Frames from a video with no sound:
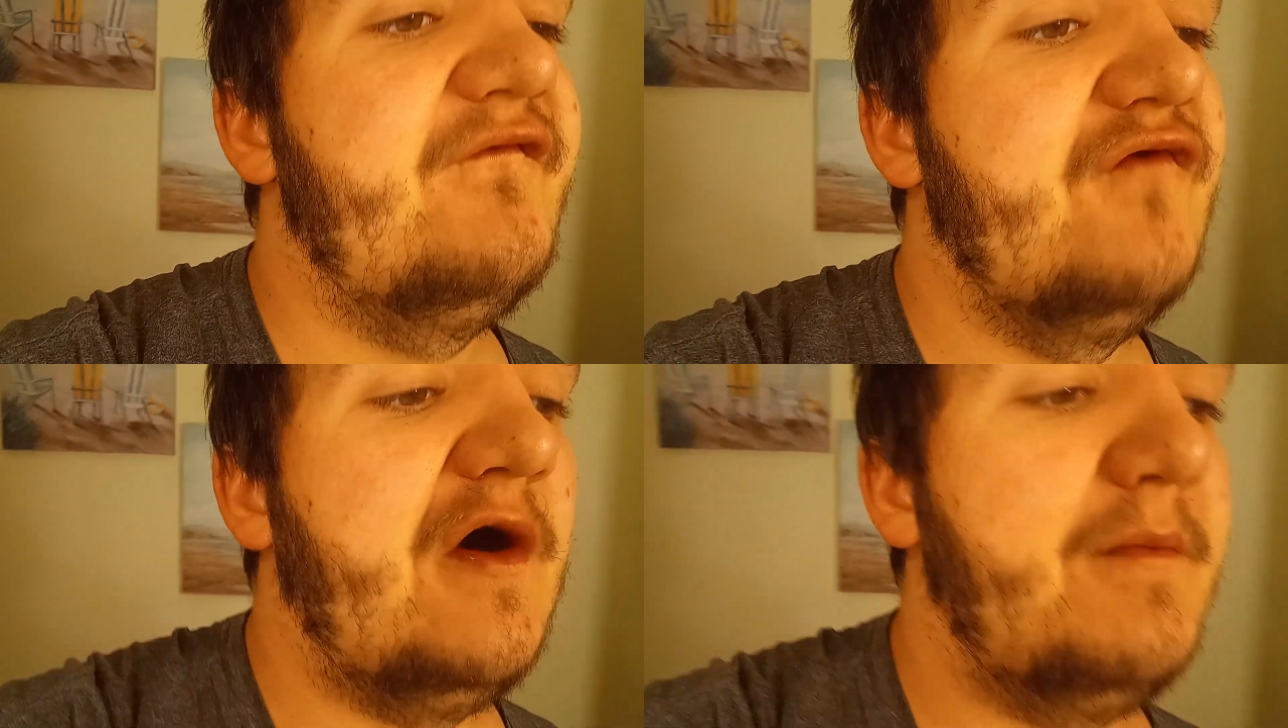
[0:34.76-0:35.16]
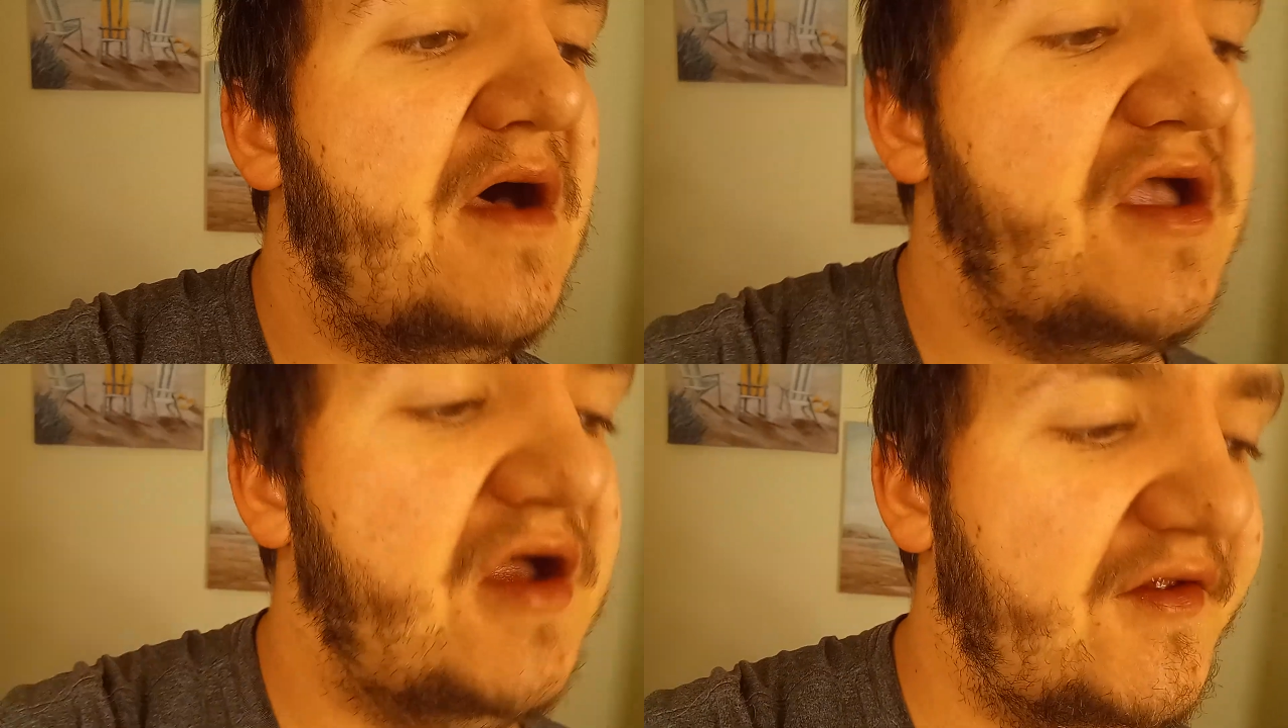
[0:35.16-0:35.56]
from
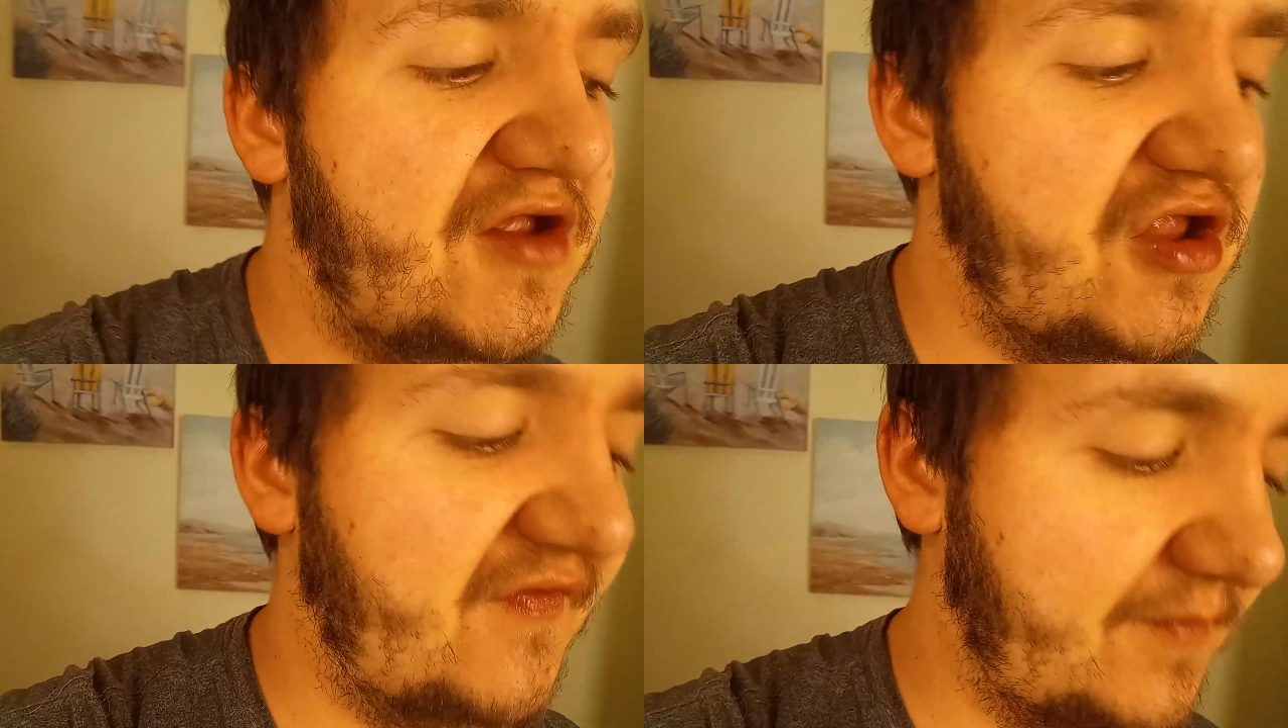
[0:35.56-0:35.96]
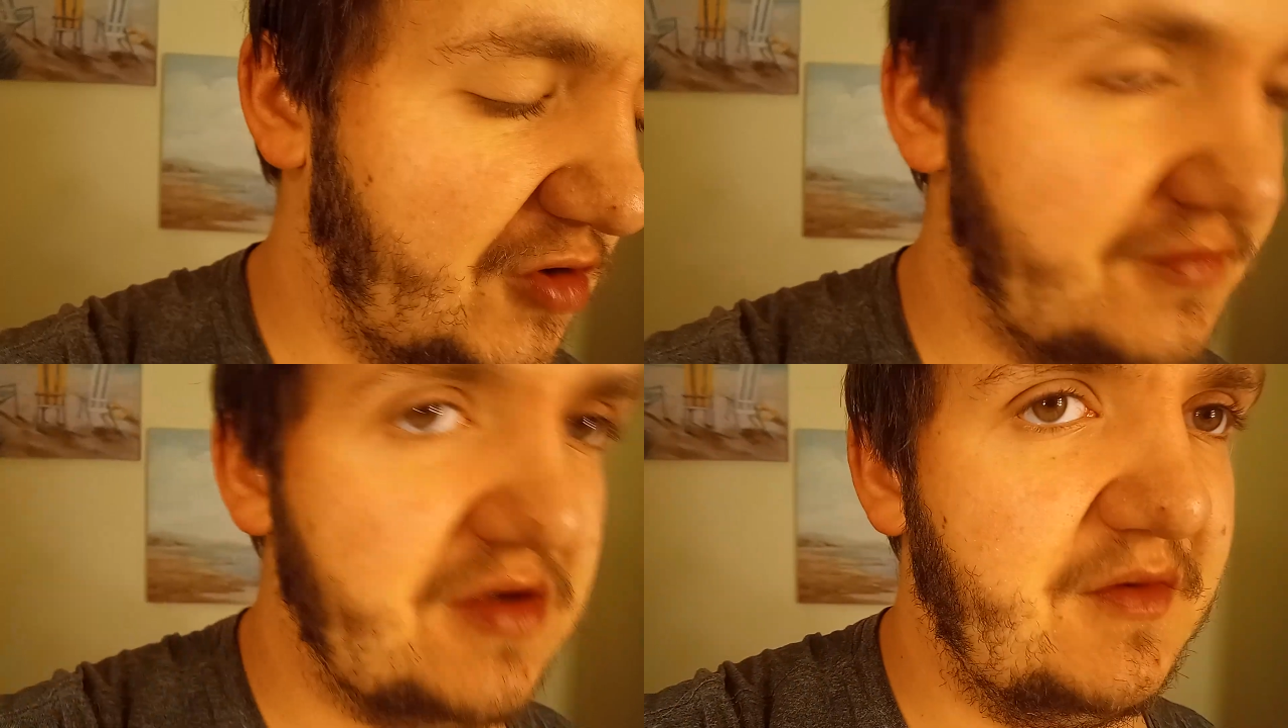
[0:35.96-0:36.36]
my uh, latest
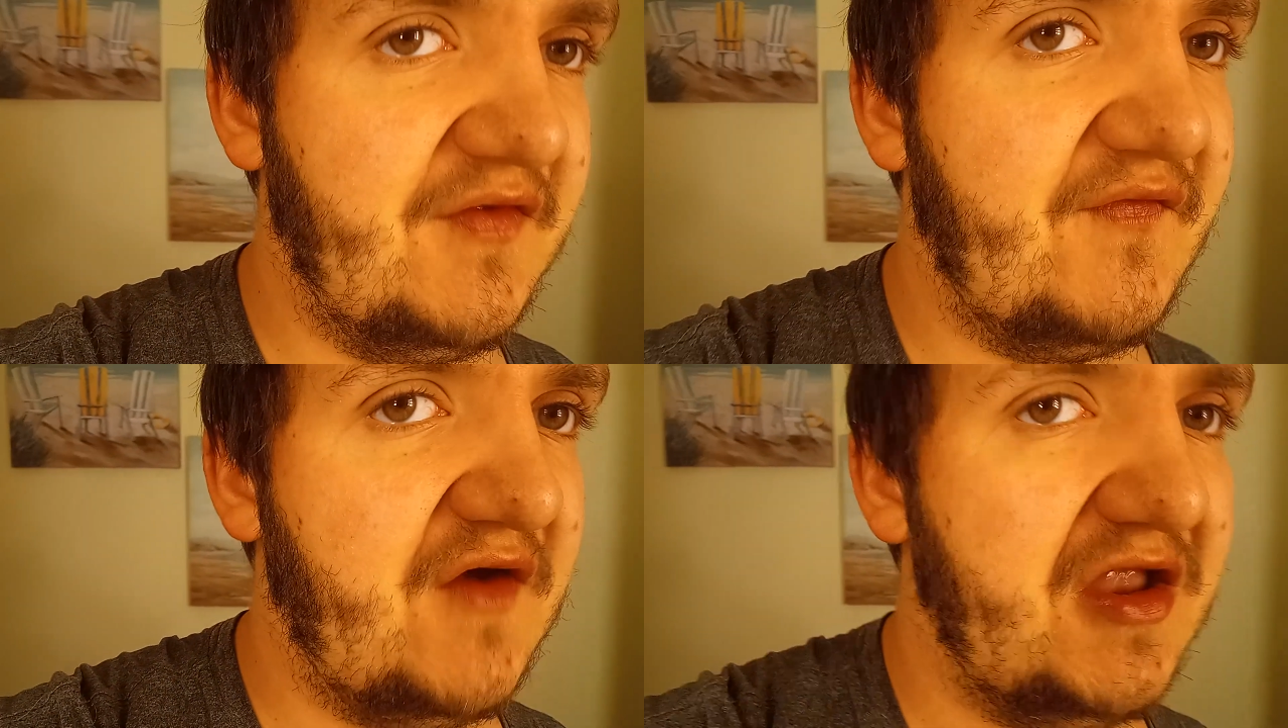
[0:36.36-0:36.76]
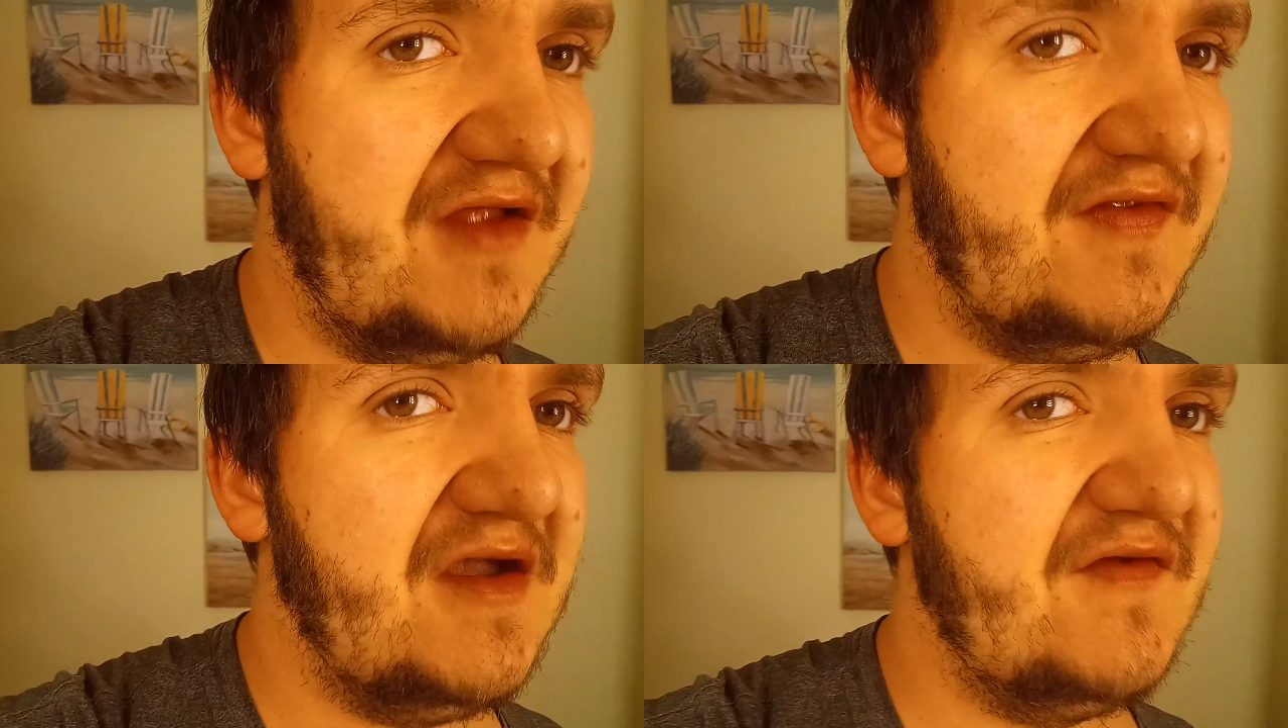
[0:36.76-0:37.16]
movie, which is on
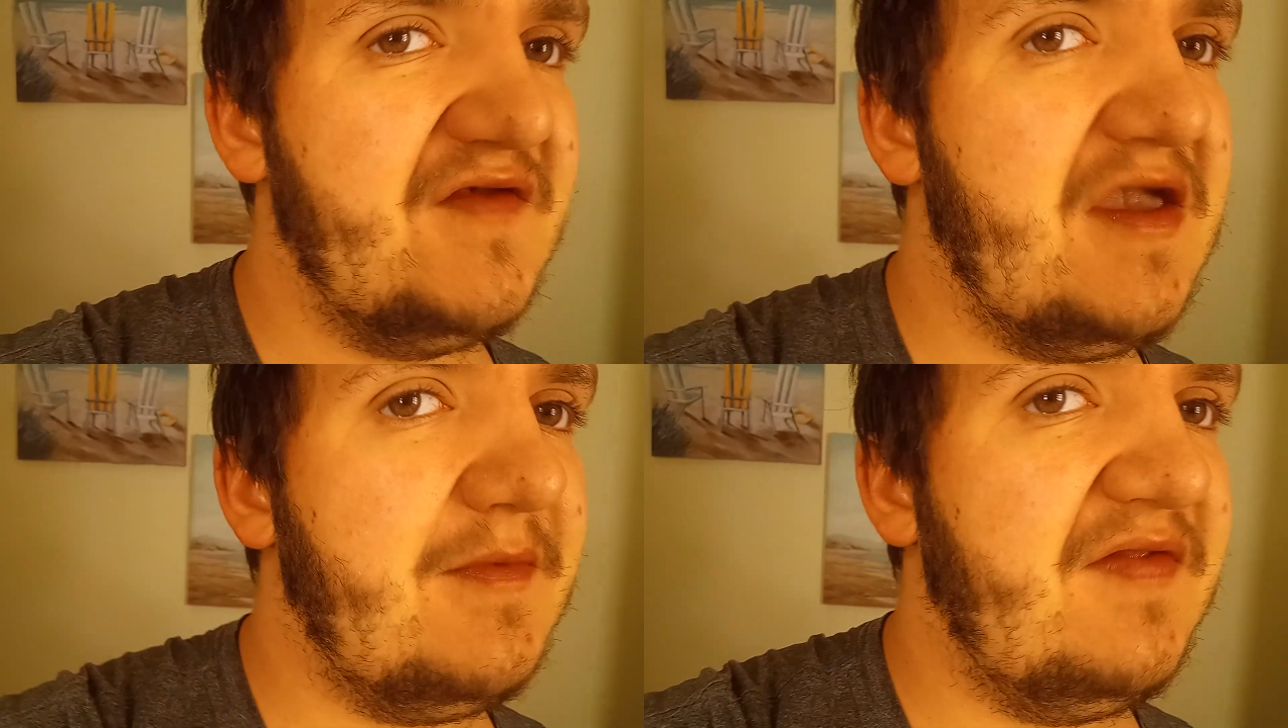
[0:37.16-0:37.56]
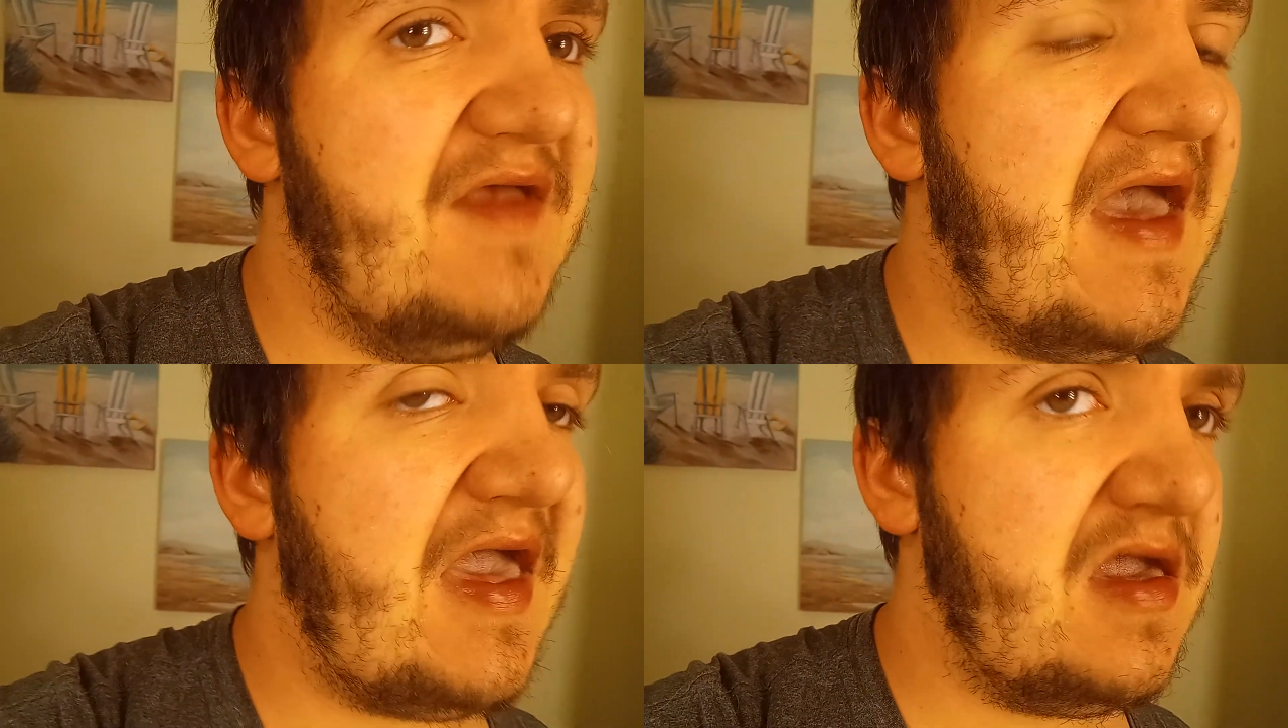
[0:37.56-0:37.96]
a Thanksgiving
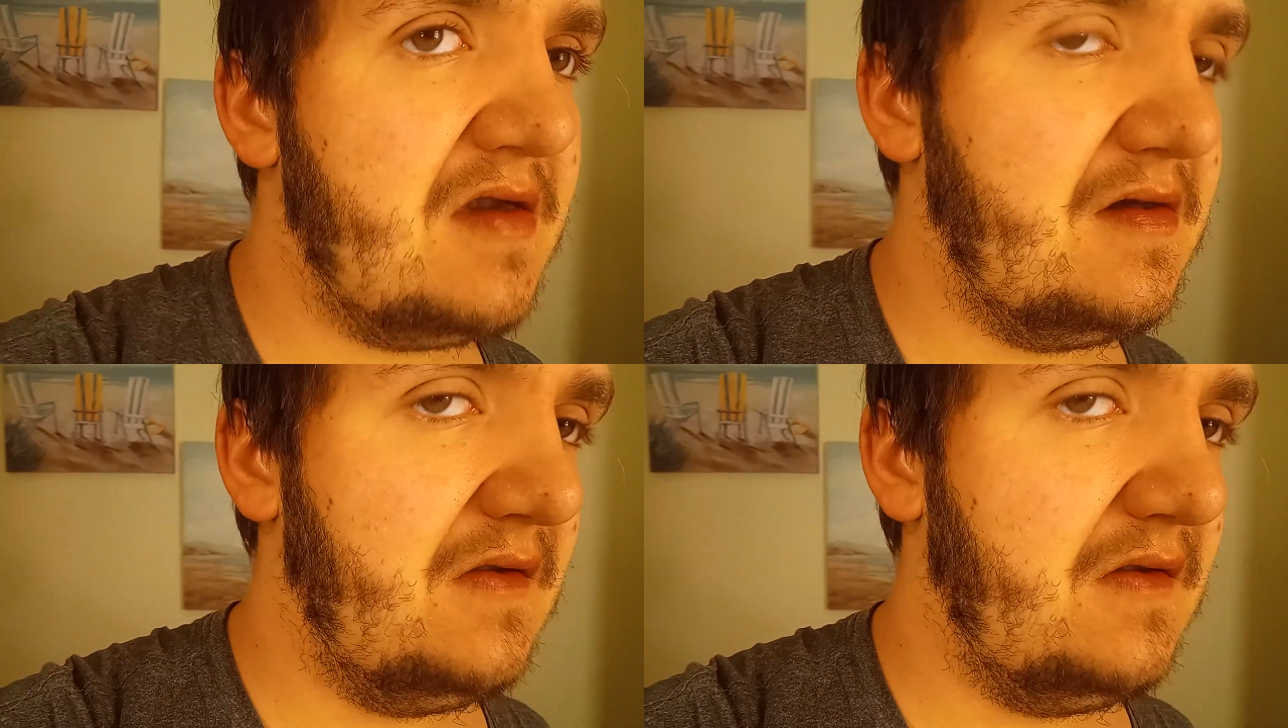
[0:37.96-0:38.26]
day.